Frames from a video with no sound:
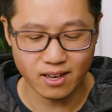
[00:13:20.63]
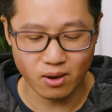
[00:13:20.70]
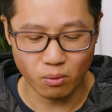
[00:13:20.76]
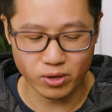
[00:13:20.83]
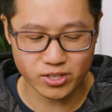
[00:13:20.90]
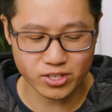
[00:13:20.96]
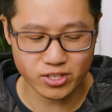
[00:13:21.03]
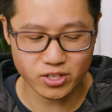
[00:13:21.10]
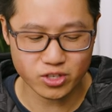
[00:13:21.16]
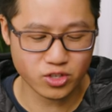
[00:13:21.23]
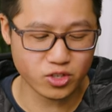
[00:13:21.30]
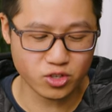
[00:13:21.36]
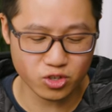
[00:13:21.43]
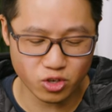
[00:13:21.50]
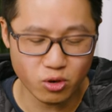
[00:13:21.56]
which is
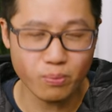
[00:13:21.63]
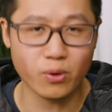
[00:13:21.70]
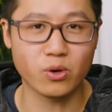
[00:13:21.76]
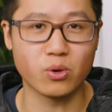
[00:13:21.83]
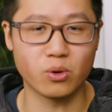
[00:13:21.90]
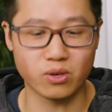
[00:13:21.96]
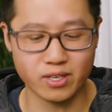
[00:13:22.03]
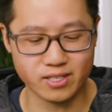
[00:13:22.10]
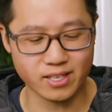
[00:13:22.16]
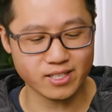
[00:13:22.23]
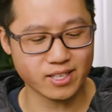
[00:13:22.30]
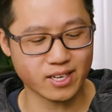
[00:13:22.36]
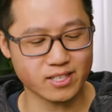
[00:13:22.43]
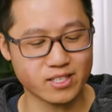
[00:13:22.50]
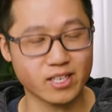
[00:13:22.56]
super cool because
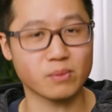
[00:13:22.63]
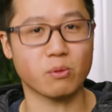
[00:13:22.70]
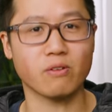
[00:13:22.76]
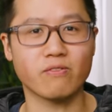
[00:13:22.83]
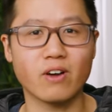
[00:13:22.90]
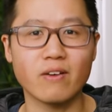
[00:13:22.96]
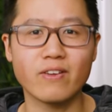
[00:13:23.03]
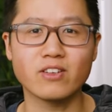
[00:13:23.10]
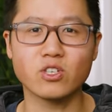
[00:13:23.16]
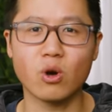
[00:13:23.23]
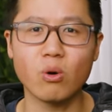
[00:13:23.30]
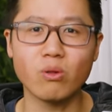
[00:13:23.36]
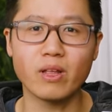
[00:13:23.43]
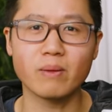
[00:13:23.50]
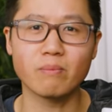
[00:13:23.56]
it's like a six point five inch
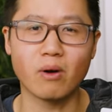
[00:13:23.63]
OLED